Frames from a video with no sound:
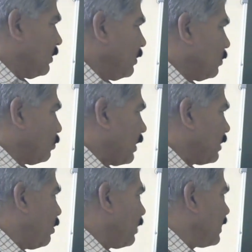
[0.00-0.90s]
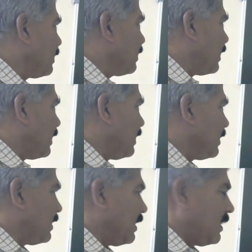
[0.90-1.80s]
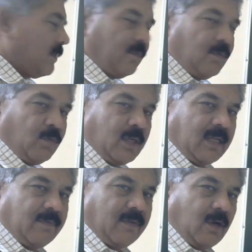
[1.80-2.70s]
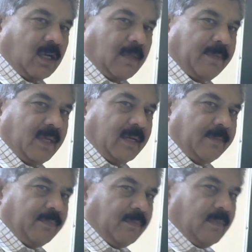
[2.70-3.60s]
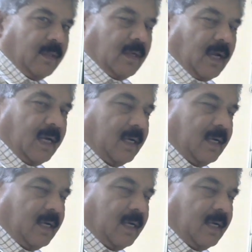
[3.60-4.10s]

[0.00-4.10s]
So as long as this current is there, voltage will not appear and